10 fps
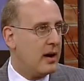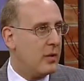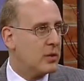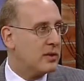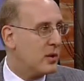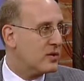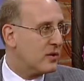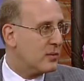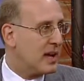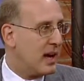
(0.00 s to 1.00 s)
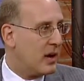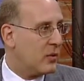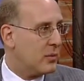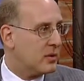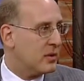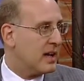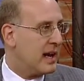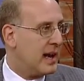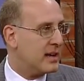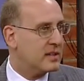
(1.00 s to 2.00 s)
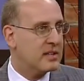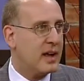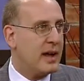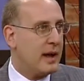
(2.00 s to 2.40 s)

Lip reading: With long-term care, what we're looking at is